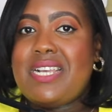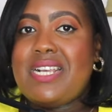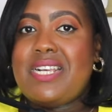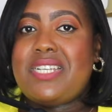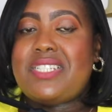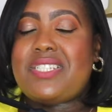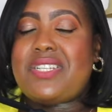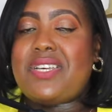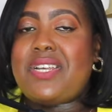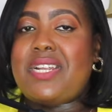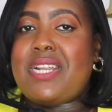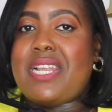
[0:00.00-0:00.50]

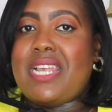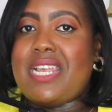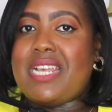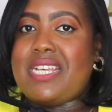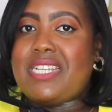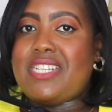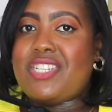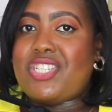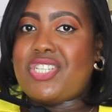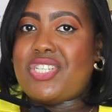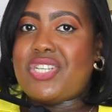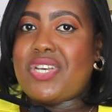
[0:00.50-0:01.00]
so it
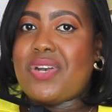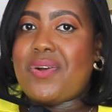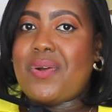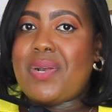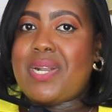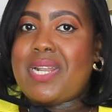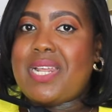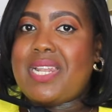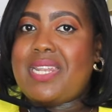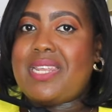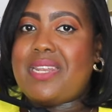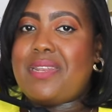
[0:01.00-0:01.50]
is
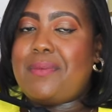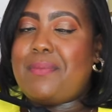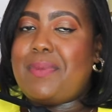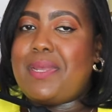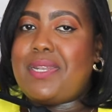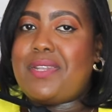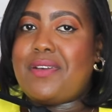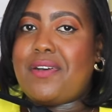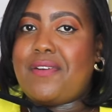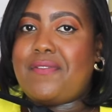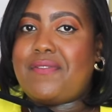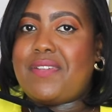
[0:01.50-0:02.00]
showing a little
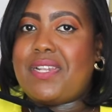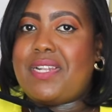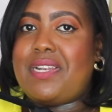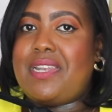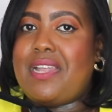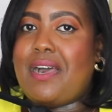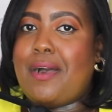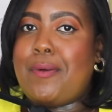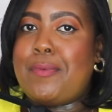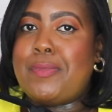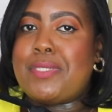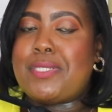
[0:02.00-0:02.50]
bit of the
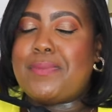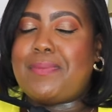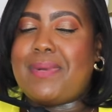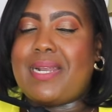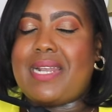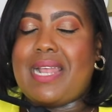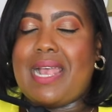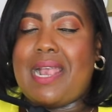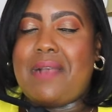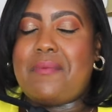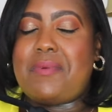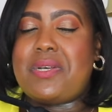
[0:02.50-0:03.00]
lumps
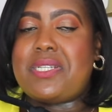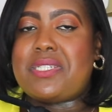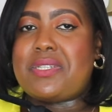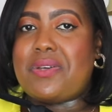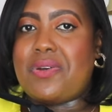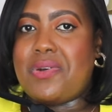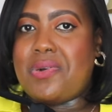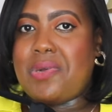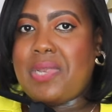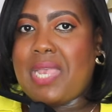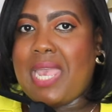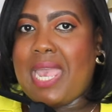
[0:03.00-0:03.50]
but I
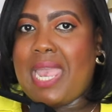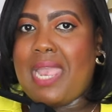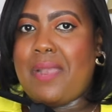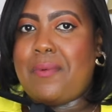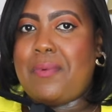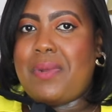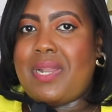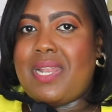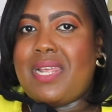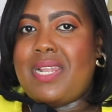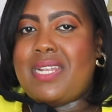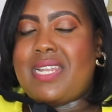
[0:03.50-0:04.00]
was okay
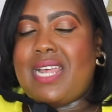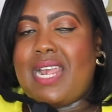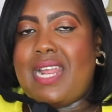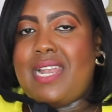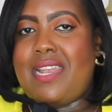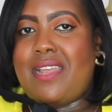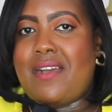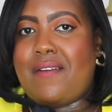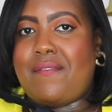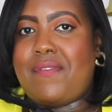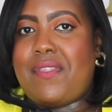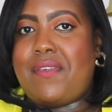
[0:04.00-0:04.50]
with it. I
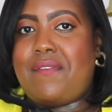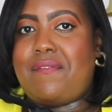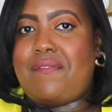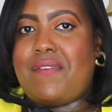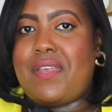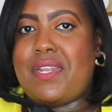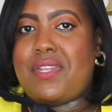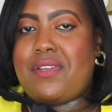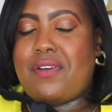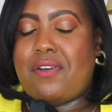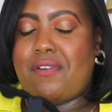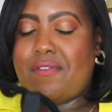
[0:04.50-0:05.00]
love the
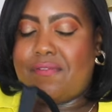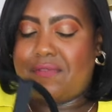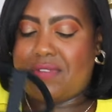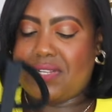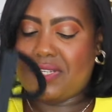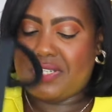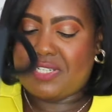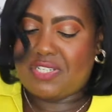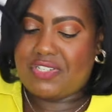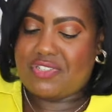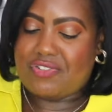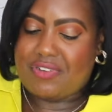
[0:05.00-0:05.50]
fit of
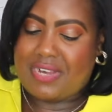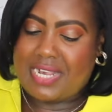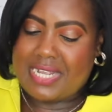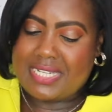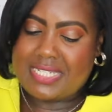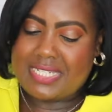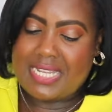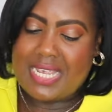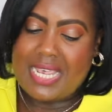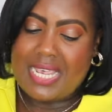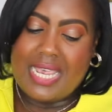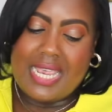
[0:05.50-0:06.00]
this
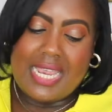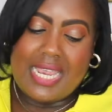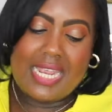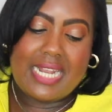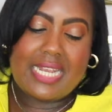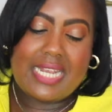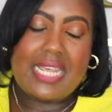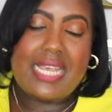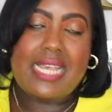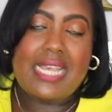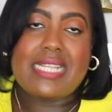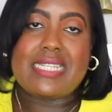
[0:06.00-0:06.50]
dress.
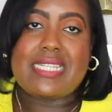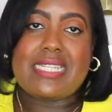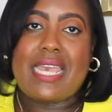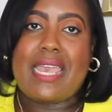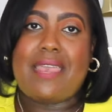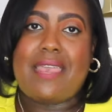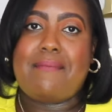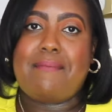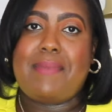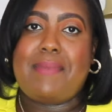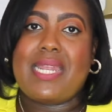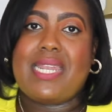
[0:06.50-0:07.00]
It is
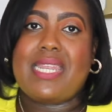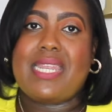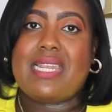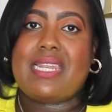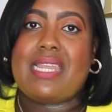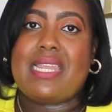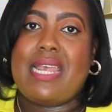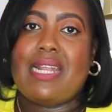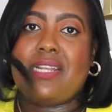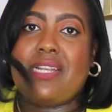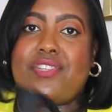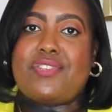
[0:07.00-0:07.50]
a midi
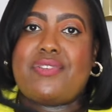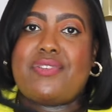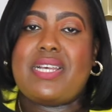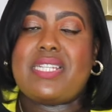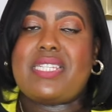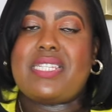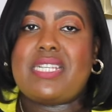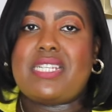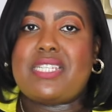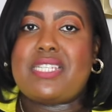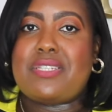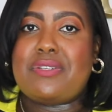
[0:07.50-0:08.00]
length
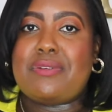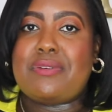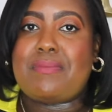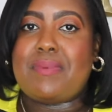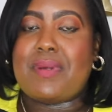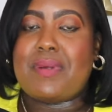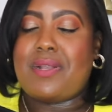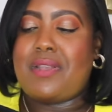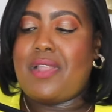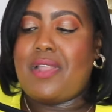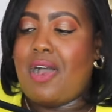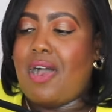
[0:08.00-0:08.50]
dress. It's
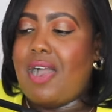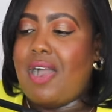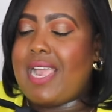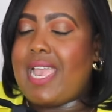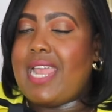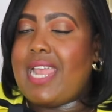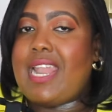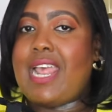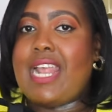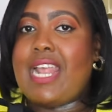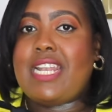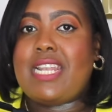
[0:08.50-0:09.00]
super
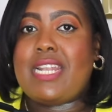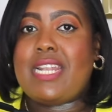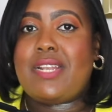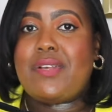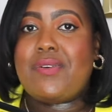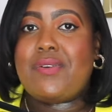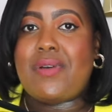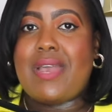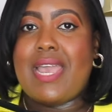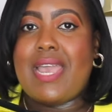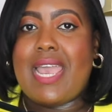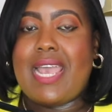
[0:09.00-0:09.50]
long and I
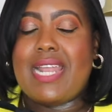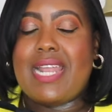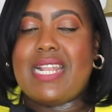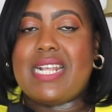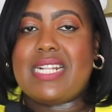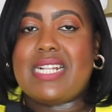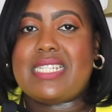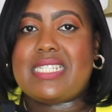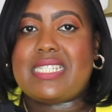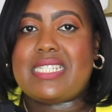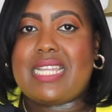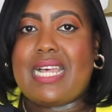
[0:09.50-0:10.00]
did go ahead
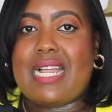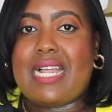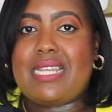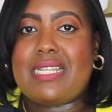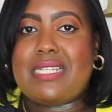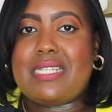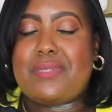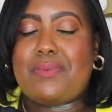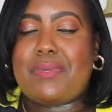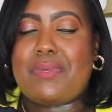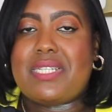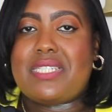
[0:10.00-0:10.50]
and style
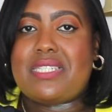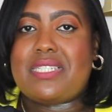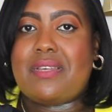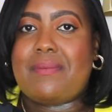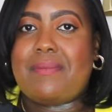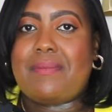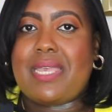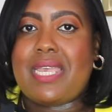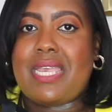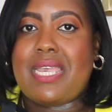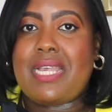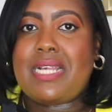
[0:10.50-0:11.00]
this with
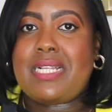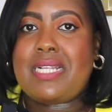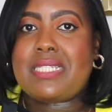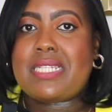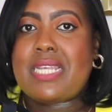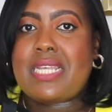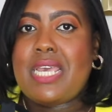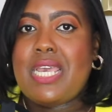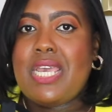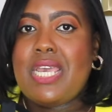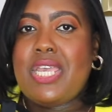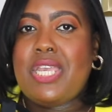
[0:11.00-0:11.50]
some
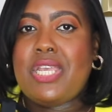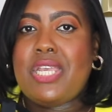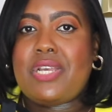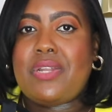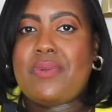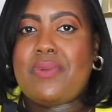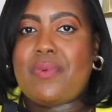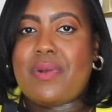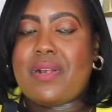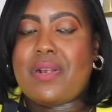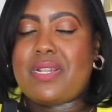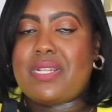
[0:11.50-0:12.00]
heels. You
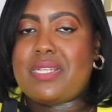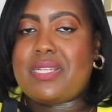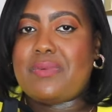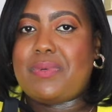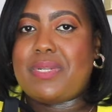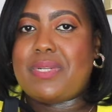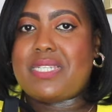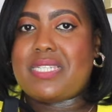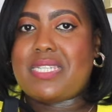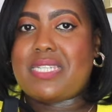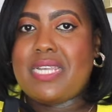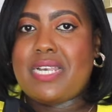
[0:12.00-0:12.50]
could wear this
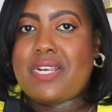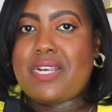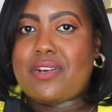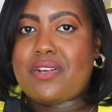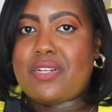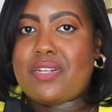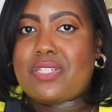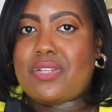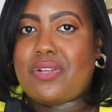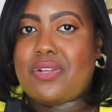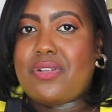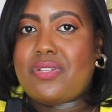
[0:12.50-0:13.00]
with
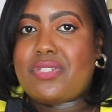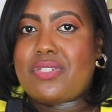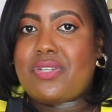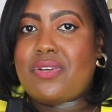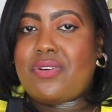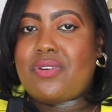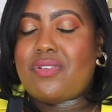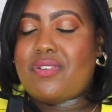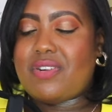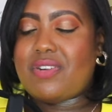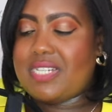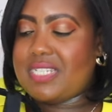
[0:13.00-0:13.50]
sneakers
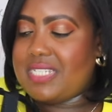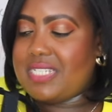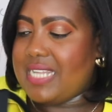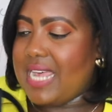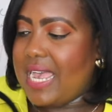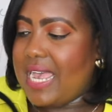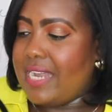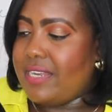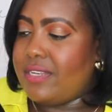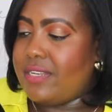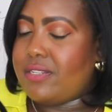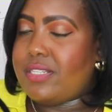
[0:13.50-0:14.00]
also or
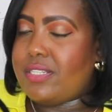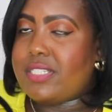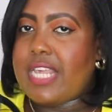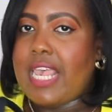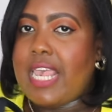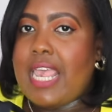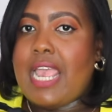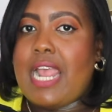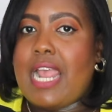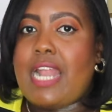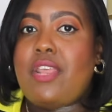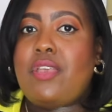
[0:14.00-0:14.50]
sandals
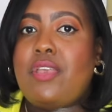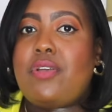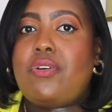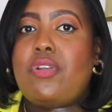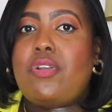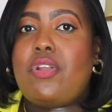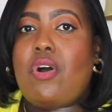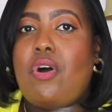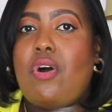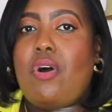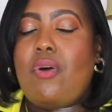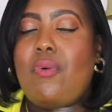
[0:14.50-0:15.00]
and you
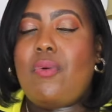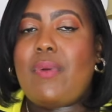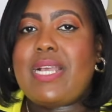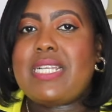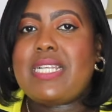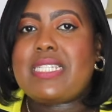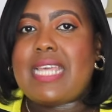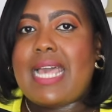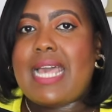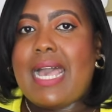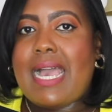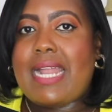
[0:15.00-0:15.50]
could
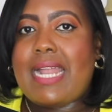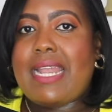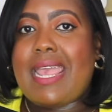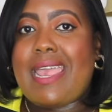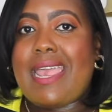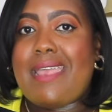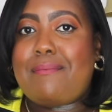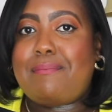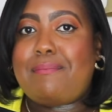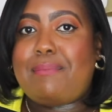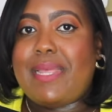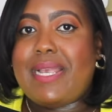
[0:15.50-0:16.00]
always add
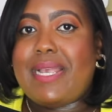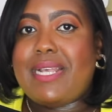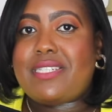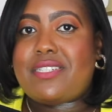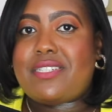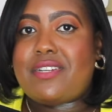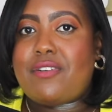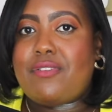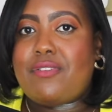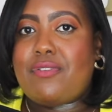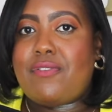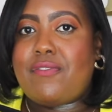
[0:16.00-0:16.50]
a
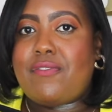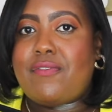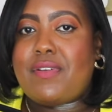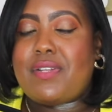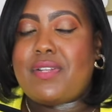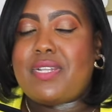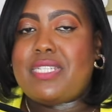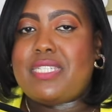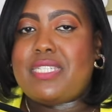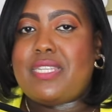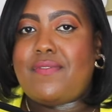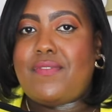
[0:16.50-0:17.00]
blazer blazer
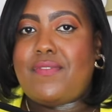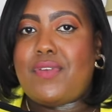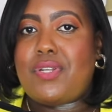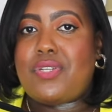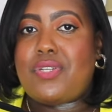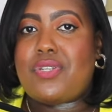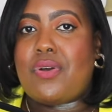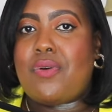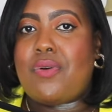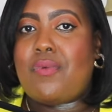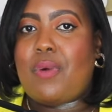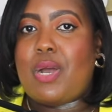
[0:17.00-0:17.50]
over this if you
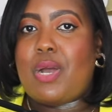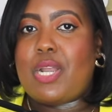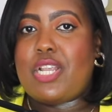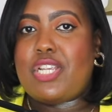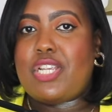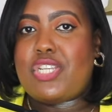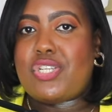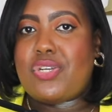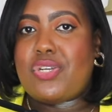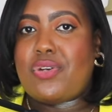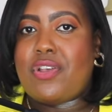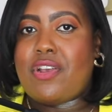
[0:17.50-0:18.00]
don't want
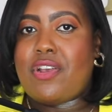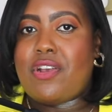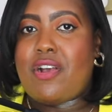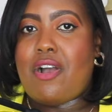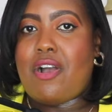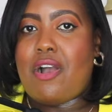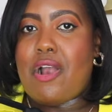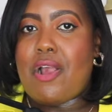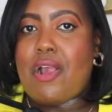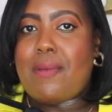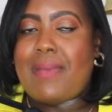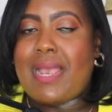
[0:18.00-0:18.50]
to show your
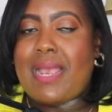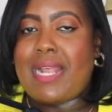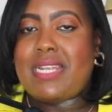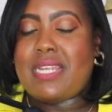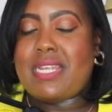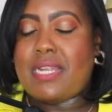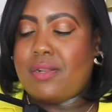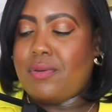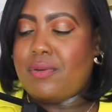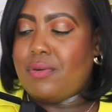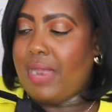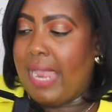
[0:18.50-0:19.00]
arm I
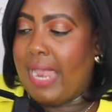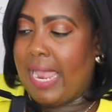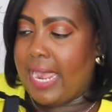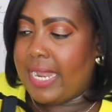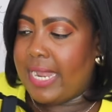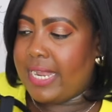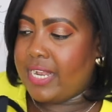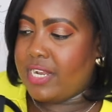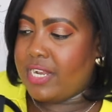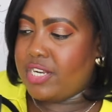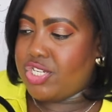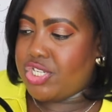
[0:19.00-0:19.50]
did go
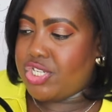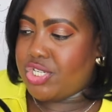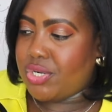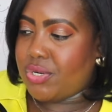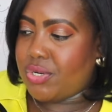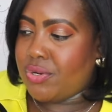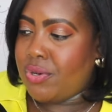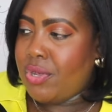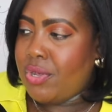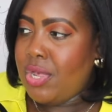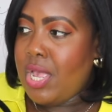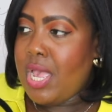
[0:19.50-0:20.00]
ahead and
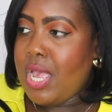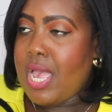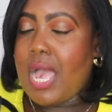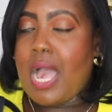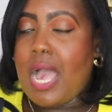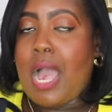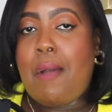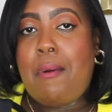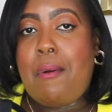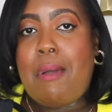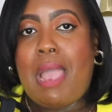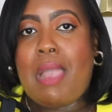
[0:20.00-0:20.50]
show
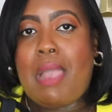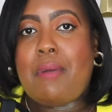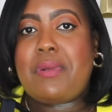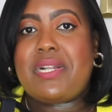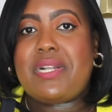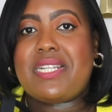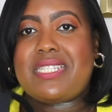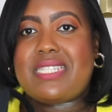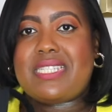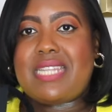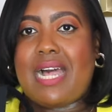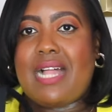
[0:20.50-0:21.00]
how I
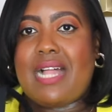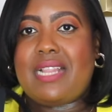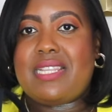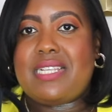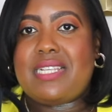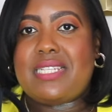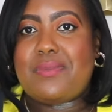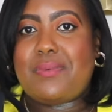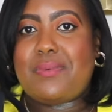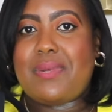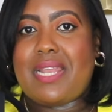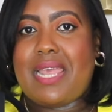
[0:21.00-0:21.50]
would style
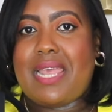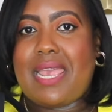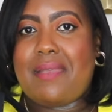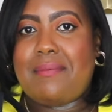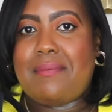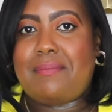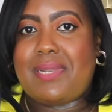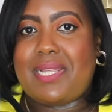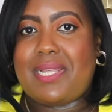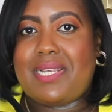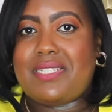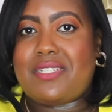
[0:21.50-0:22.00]
this with
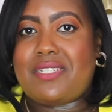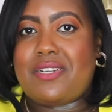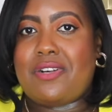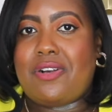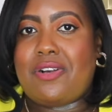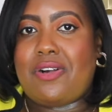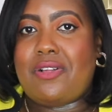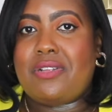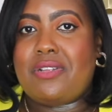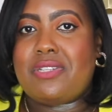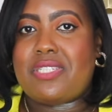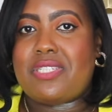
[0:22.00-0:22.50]
a
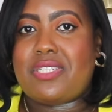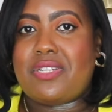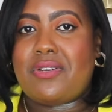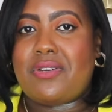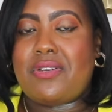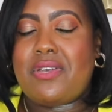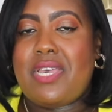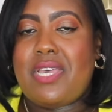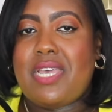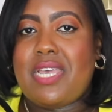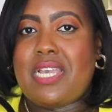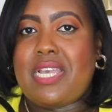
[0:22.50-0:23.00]
blazer
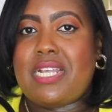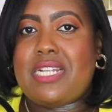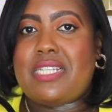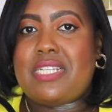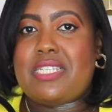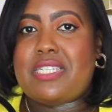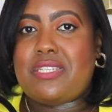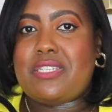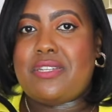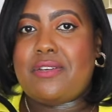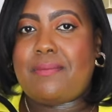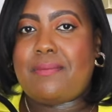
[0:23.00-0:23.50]
also
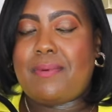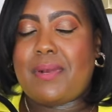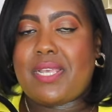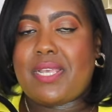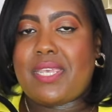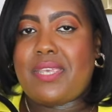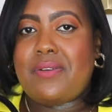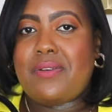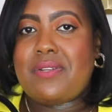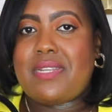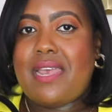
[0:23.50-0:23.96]
it's super cute